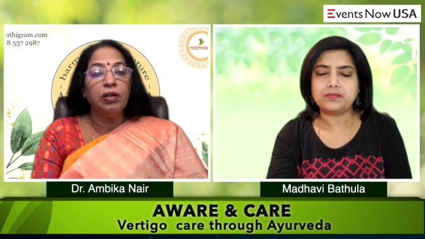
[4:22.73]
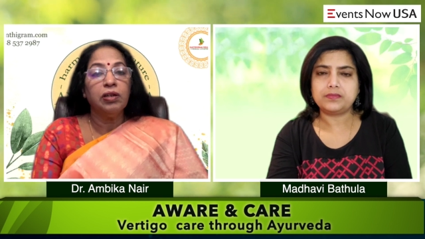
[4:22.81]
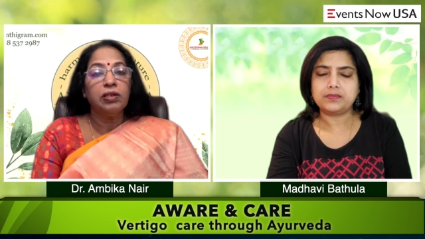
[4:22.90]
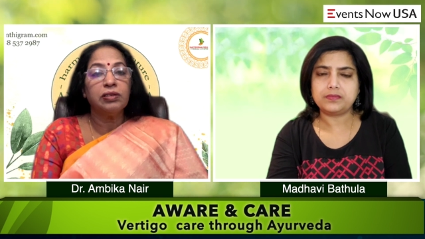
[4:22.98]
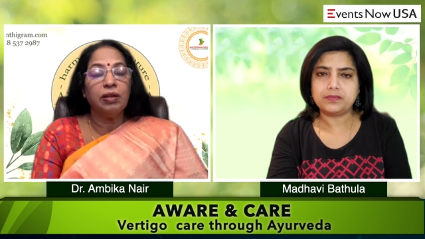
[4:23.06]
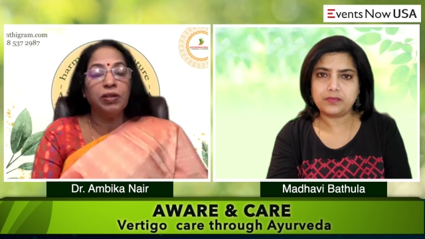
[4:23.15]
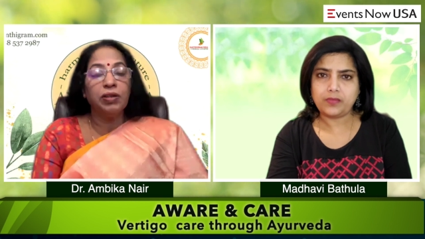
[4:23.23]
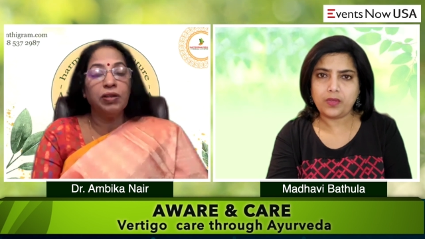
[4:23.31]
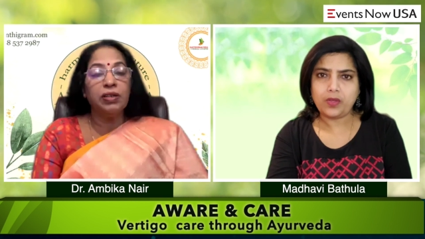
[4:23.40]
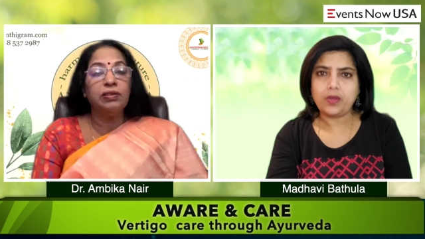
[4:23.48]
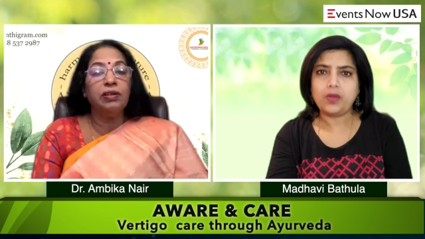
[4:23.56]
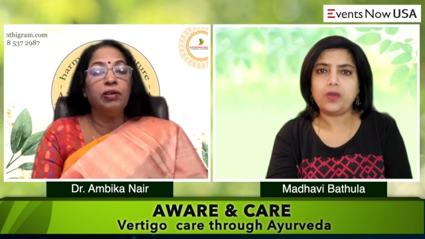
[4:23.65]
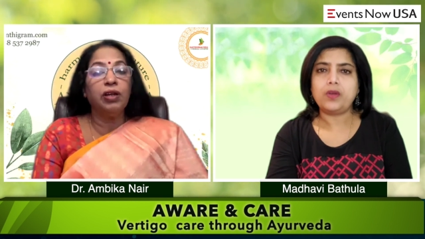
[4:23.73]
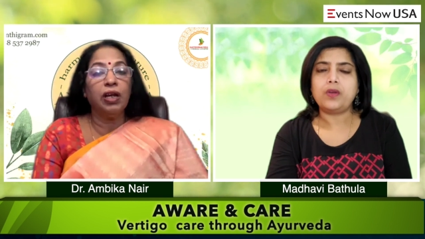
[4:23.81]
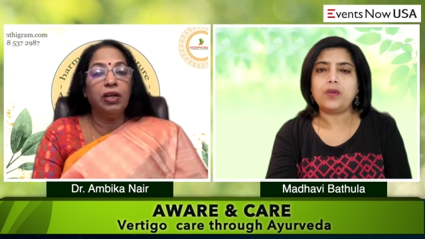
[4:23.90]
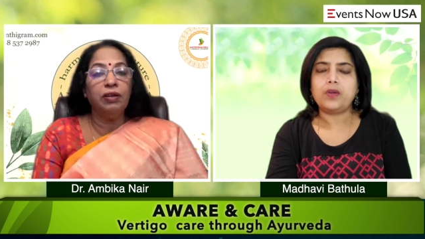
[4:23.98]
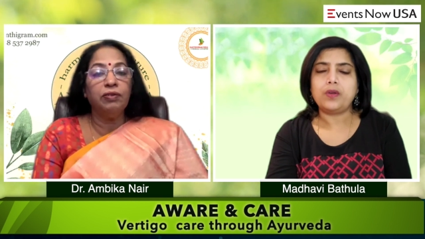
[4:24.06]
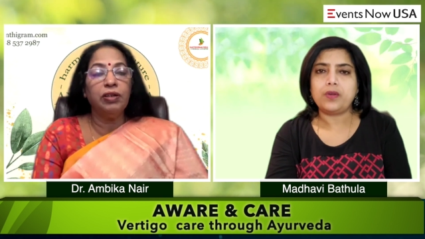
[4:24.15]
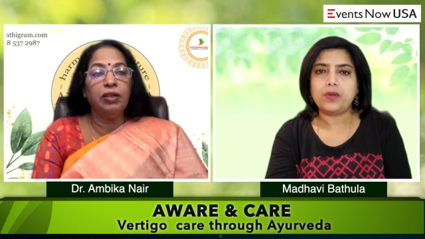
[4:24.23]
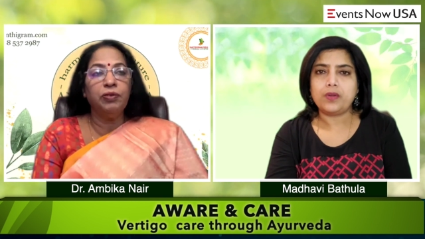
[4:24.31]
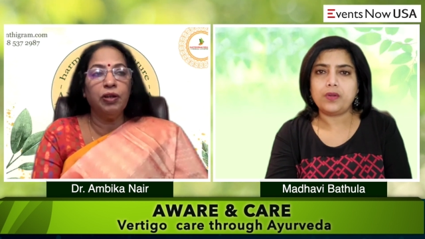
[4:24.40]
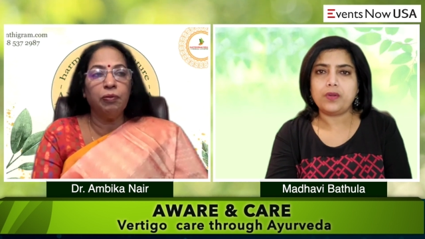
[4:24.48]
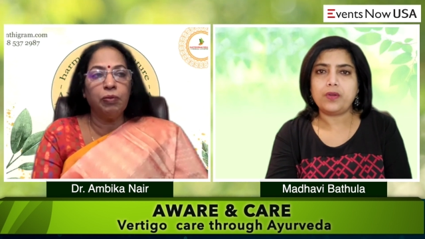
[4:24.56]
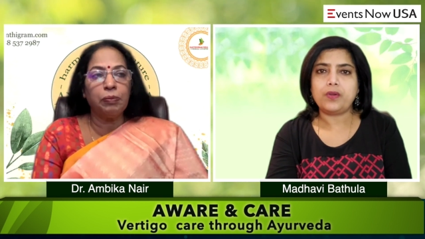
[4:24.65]
Speaker 1: some days you can leave. if
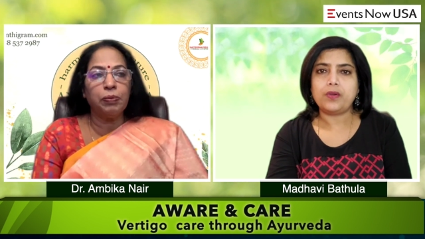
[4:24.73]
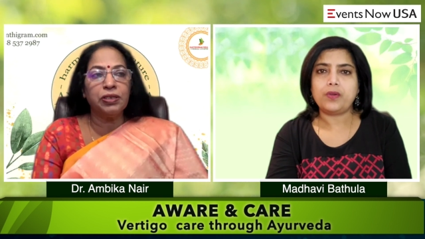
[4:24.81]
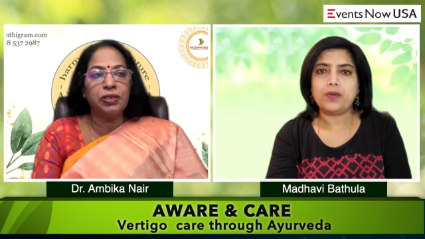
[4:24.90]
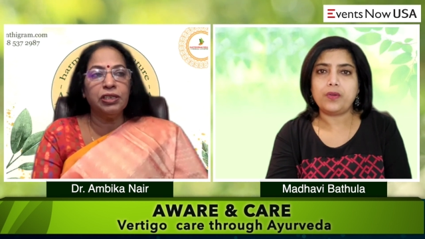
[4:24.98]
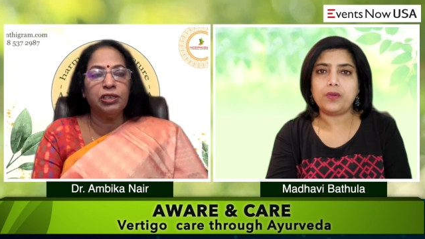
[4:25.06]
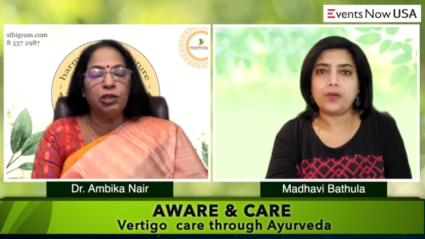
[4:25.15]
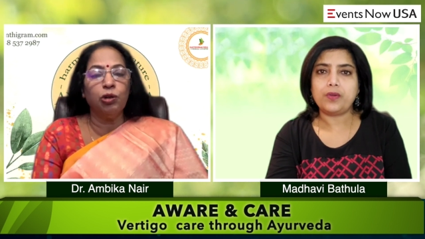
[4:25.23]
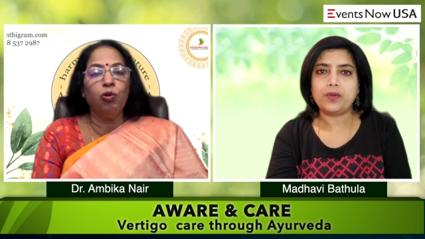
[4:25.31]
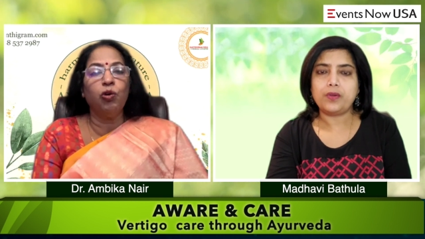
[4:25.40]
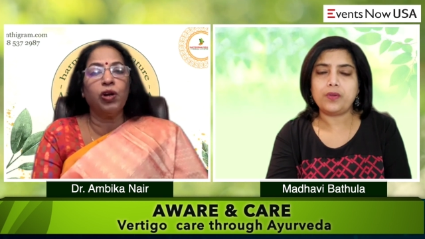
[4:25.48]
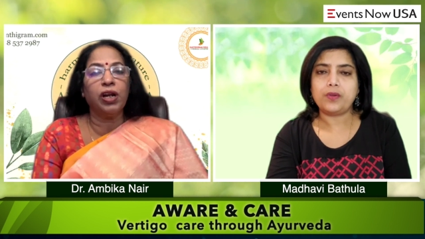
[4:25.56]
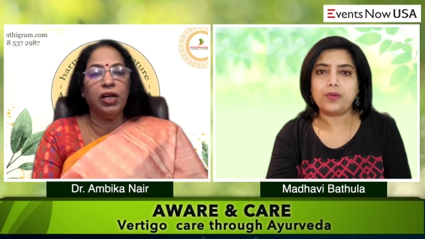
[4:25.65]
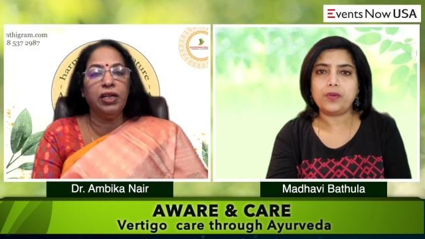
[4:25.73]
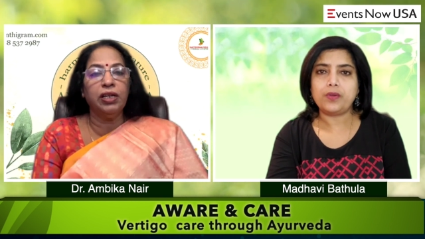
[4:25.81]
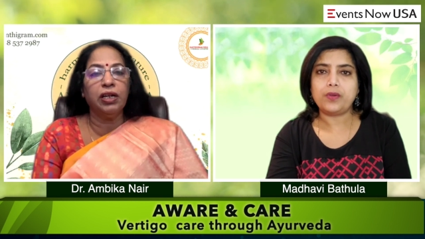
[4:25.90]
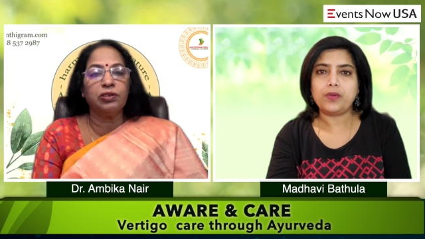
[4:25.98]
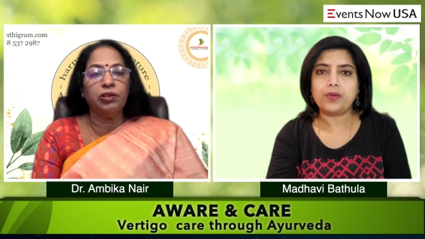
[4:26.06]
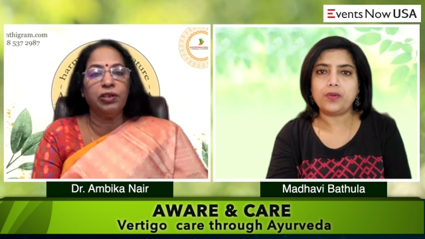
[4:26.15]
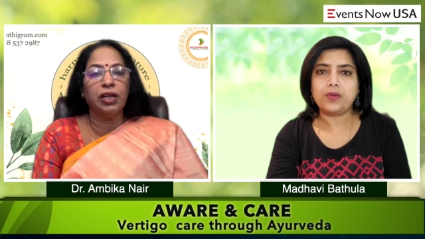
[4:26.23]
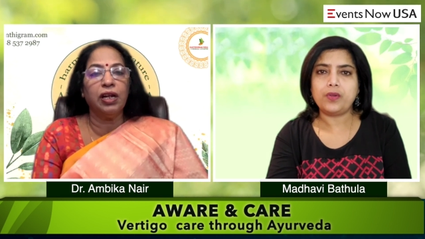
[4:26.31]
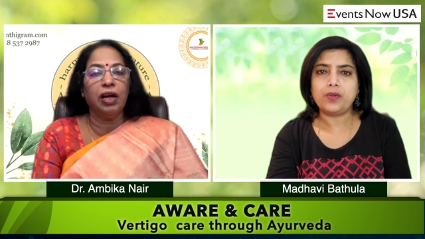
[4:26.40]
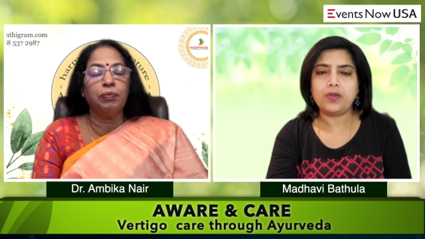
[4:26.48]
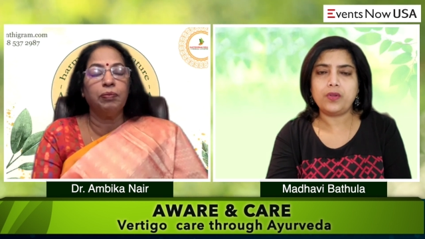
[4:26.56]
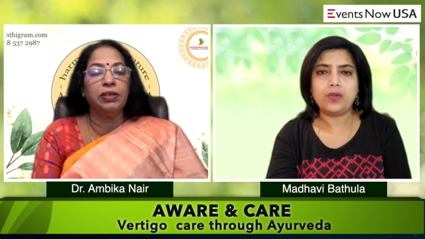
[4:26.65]
your blood pressure is low or high, also it can
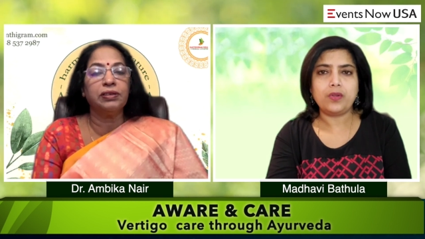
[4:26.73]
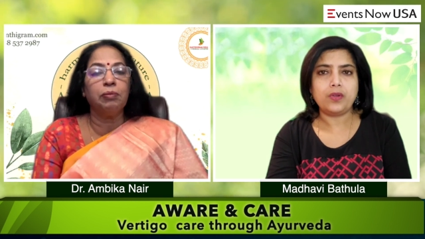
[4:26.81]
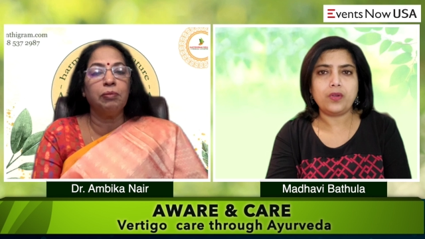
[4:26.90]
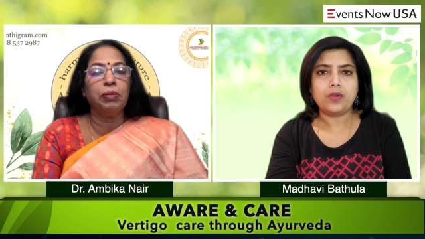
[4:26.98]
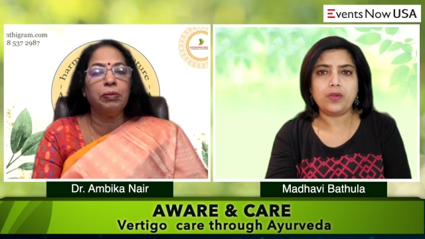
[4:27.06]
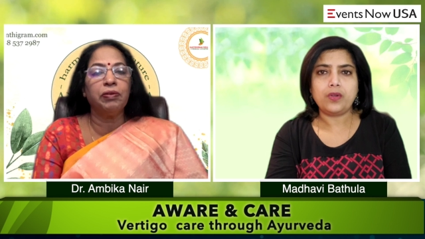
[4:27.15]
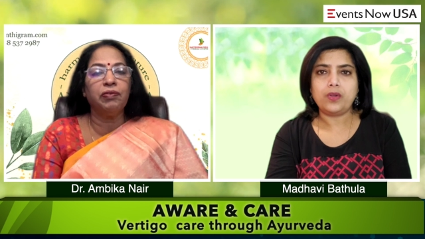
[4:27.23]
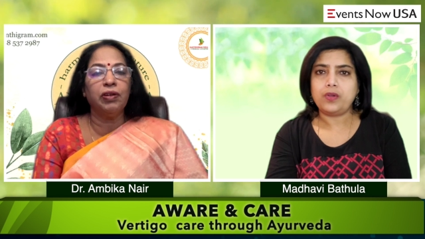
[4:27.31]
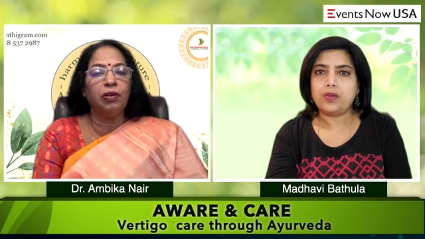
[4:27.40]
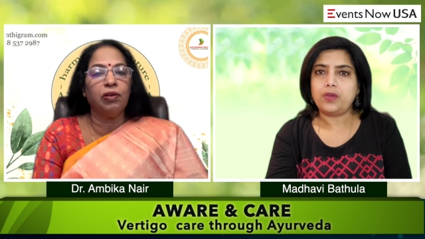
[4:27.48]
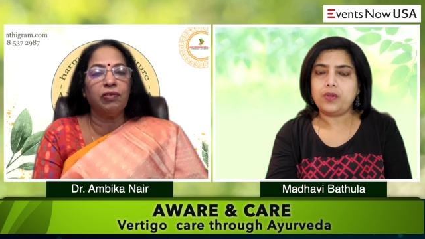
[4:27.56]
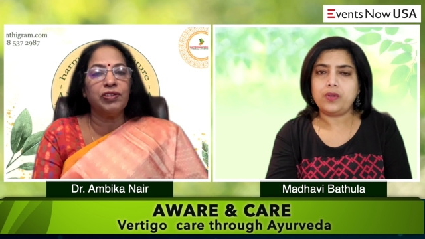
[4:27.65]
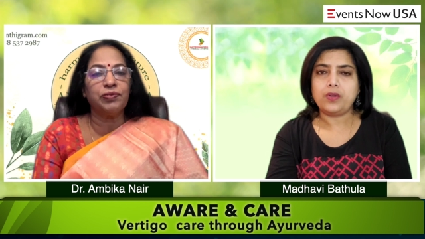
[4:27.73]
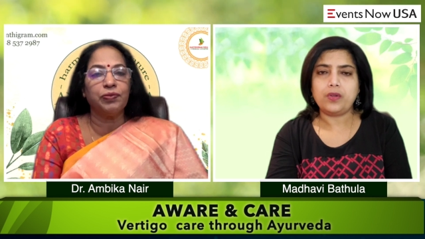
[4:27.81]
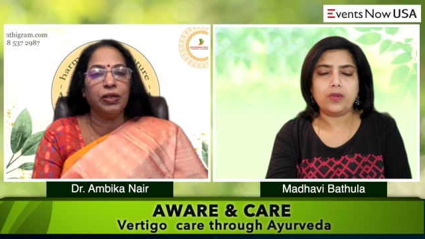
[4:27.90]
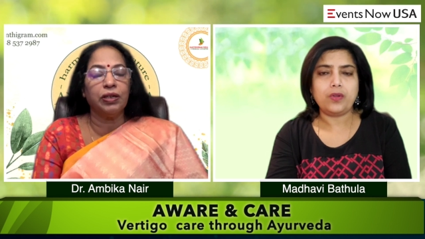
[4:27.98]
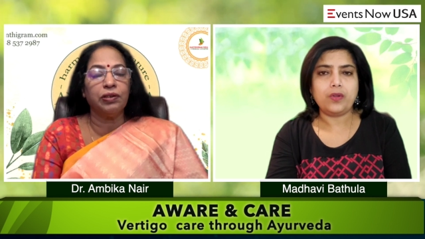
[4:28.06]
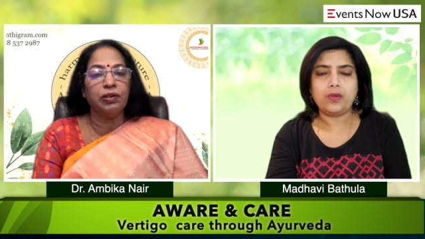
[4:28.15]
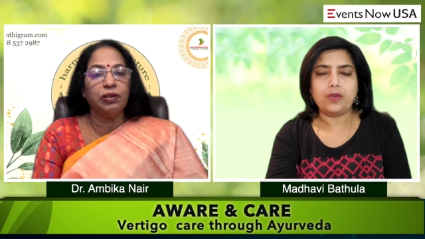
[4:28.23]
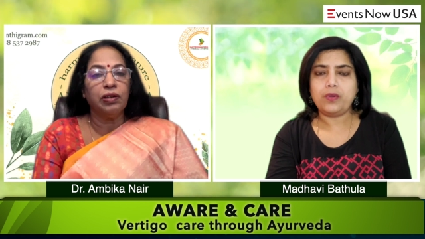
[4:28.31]
happen. Some people will always feel it.